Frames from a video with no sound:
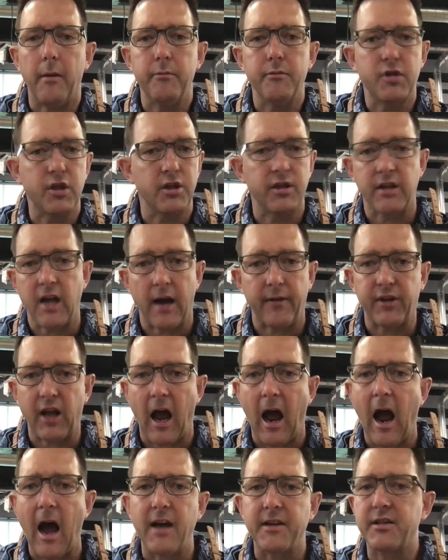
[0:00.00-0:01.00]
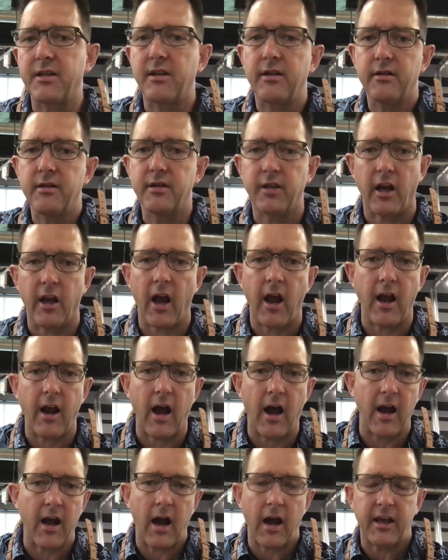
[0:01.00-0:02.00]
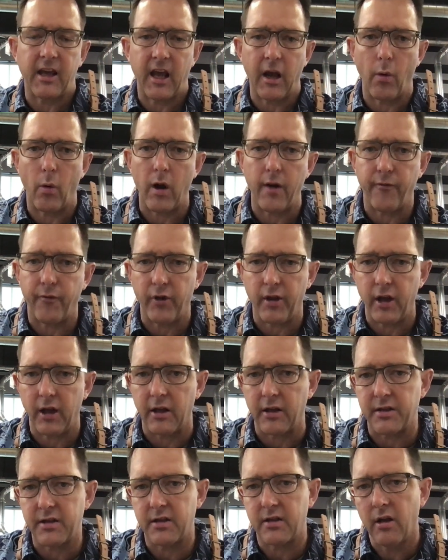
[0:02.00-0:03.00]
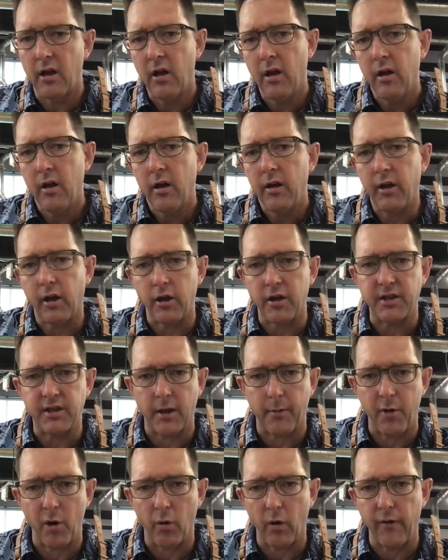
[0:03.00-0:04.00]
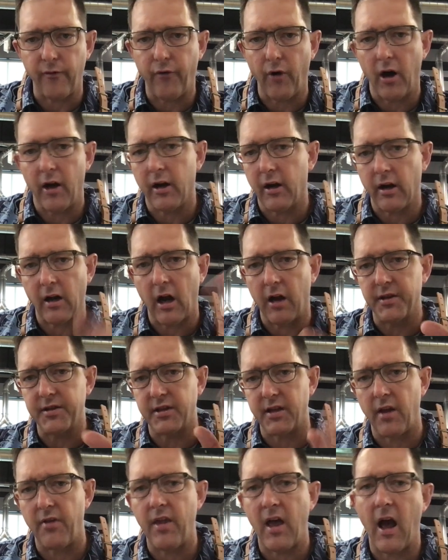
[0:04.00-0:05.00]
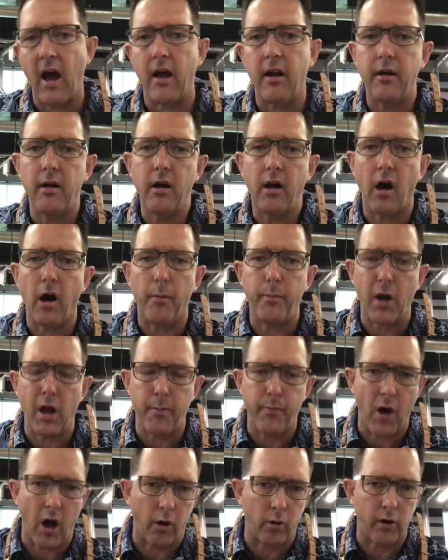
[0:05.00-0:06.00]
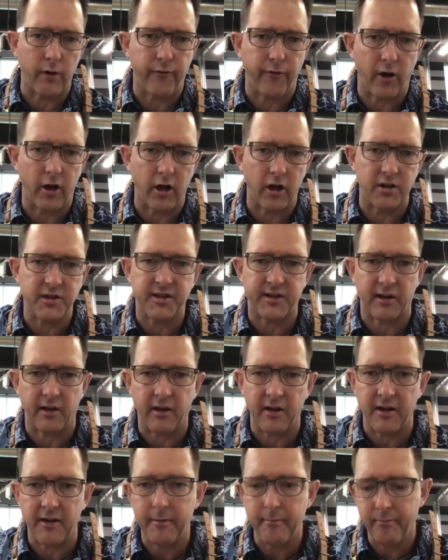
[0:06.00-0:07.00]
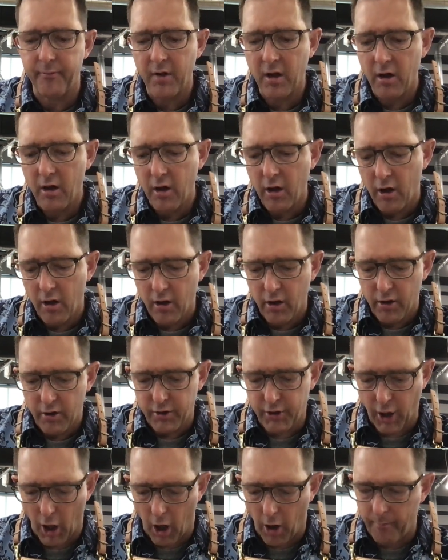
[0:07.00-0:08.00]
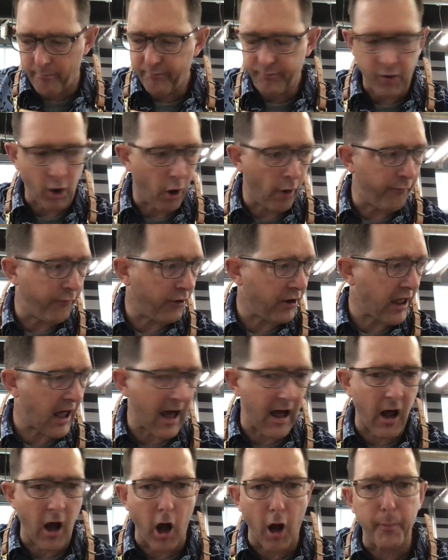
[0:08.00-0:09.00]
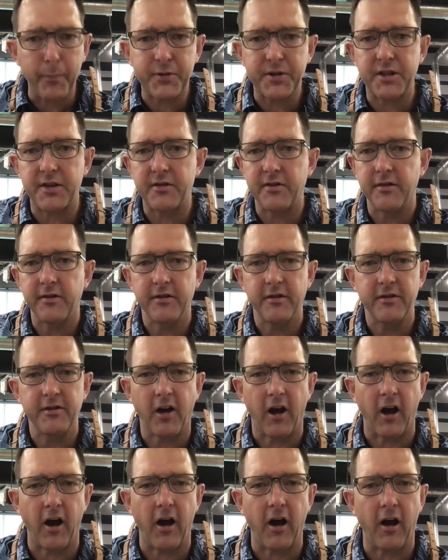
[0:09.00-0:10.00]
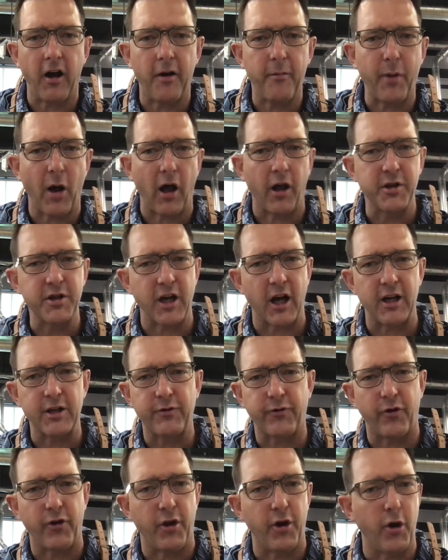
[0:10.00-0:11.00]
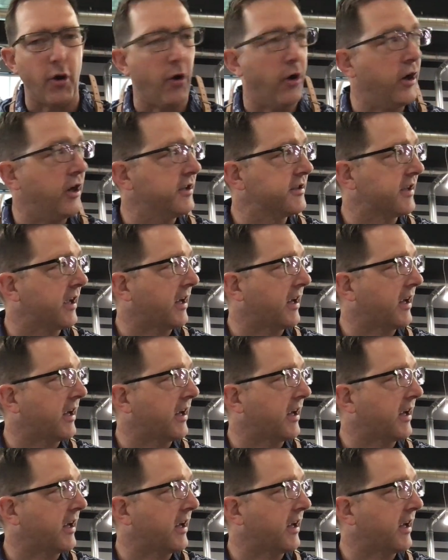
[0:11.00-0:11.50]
Just have to ask. Say, hey, I can't wait for these. Can you send me a refund? And I'll send that PayPal refund instantly. So hopefully that helps. Apologize for the noise.